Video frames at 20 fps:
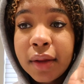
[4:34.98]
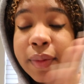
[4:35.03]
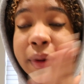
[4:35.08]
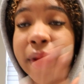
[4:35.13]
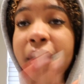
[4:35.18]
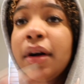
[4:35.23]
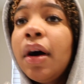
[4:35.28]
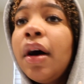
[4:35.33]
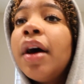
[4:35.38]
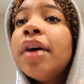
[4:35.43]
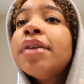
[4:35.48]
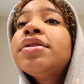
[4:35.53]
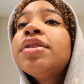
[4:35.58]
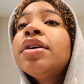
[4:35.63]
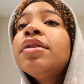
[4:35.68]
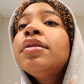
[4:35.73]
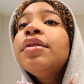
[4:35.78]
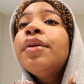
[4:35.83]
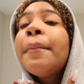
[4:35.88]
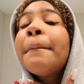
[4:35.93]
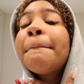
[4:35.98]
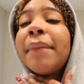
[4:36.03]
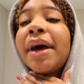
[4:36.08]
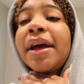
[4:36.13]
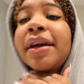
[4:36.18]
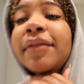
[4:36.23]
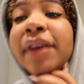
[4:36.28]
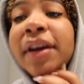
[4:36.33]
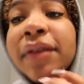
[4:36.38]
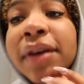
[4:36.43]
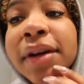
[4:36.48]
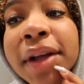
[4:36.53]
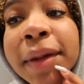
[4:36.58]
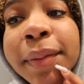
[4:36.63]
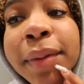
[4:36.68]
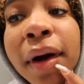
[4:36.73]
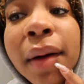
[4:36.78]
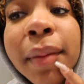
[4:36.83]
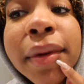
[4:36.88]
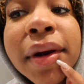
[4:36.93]
but also my favorite
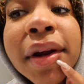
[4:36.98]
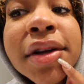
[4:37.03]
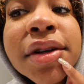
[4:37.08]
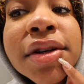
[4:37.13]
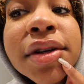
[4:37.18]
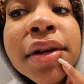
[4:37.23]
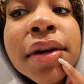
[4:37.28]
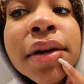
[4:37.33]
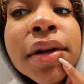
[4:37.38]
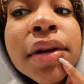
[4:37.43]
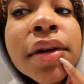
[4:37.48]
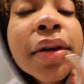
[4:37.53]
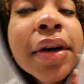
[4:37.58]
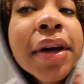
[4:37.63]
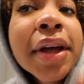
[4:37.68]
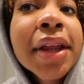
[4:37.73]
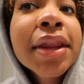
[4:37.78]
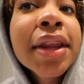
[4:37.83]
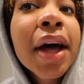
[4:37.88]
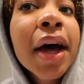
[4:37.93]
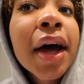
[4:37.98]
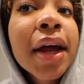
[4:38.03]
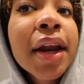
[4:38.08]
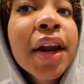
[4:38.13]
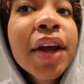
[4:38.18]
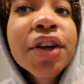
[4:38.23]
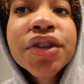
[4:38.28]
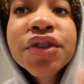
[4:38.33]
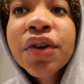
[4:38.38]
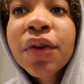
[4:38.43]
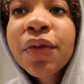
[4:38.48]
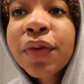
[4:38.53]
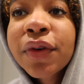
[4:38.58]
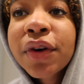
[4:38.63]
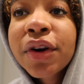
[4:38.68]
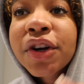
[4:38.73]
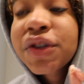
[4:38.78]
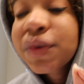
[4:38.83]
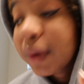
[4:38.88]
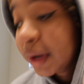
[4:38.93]
lip combination. Look at that. So
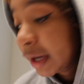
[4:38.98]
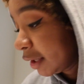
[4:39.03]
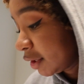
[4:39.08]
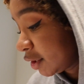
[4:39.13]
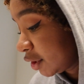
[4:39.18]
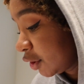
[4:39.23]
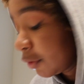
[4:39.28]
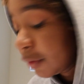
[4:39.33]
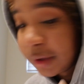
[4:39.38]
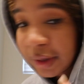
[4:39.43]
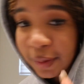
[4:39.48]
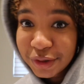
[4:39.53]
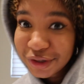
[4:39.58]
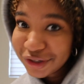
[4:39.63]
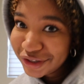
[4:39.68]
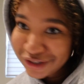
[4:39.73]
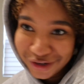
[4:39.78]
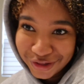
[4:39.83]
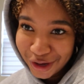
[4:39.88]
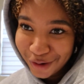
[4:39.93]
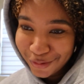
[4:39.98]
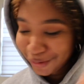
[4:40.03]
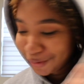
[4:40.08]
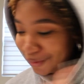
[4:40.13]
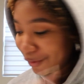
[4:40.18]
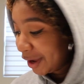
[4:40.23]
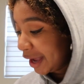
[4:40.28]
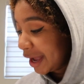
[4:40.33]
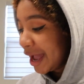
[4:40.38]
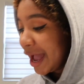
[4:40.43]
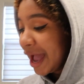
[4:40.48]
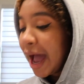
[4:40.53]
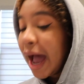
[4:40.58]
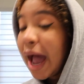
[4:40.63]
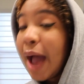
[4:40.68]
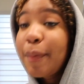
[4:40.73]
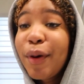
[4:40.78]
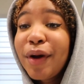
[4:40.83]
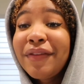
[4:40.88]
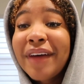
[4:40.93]
first what I do, let me just share that real quick.
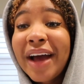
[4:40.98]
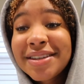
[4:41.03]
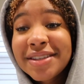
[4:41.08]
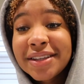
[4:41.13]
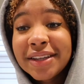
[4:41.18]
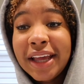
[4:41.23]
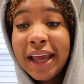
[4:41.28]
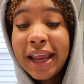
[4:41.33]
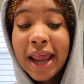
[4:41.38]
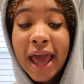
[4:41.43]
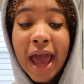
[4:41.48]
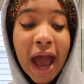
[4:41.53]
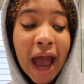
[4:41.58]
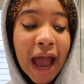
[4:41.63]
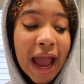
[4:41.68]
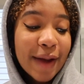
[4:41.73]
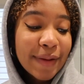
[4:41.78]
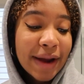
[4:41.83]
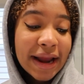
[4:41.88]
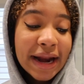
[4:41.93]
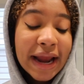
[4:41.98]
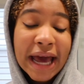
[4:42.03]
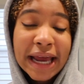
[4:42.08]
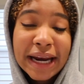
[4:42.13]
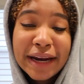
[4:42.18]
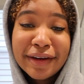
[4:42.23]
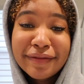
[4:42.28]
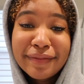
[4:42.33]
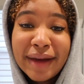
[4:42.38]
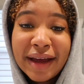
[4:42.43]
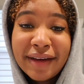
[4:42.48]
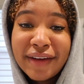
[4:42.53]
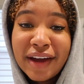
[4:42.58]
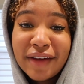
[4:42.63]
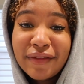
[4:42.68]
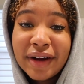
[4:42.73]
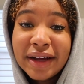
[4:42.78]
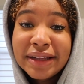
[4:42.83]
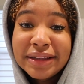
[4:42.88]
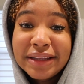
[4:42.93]
I put Vaseline. I ran out of my
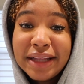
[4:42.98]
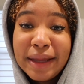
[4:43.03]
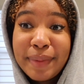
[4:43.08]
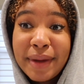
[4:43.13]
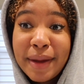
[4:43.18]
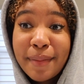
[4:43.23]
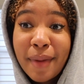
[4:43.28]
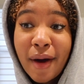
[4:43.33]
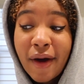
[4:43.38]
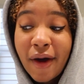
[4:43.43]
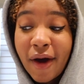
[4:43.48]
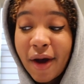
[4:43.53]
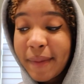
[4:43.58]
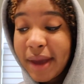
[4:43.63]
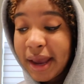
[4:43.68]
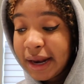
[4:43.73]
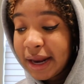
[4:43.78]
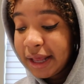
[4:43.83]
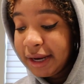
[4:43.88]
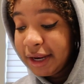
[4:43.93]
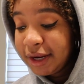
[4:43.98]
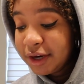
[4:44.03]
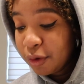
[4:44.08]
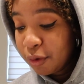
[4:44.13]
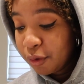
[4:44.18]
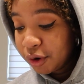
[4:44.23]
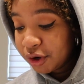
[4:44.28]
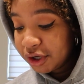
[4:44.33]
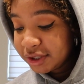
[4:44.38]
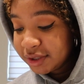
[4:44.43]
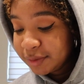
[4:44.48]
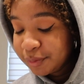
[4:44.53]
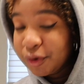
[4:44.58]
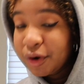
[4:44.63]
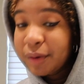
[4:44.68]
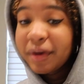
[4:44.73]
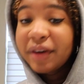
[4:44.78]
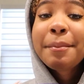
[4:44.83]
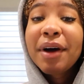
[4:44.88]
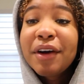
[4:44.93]
favorite lippy balm and I need to order some
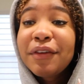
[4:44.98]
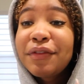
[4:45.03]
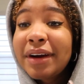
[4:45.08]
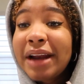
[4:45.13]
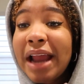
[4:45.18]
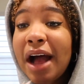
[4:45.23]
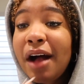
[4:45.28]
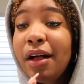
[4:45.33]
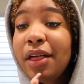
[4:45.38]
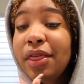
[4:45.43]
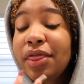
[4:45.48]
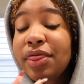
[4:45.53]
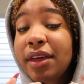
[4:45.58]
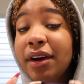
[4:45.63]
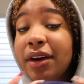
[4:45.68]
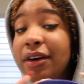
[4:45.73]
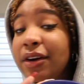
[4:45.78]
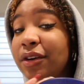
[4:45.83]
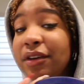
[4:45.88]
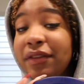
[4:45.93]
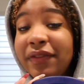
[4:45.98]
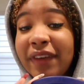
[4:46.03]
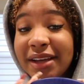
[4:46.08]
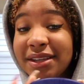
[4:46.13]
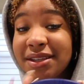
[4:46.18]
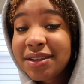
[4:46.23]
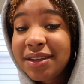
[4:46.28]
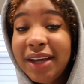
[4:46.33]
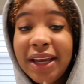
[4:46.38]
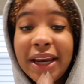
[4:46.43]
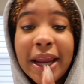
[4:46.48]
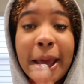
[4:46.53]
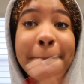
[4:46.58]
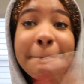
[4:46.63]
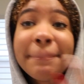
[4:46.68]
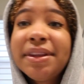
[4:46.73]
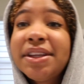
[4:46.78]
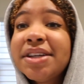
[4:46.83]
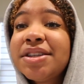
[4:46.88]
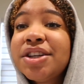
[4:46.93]
more, but, but for now, the good old Vaseline
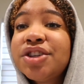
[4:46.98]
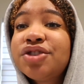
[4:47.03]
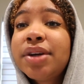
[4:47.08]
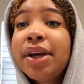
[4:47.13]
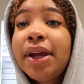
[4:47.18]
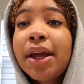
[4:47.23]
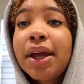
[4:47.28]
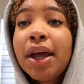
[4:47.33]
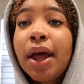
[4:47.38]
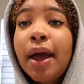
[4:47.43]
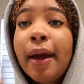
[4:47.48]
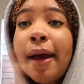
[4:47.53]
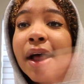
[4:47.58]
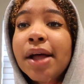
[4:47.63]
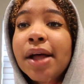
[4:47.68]
does a trick.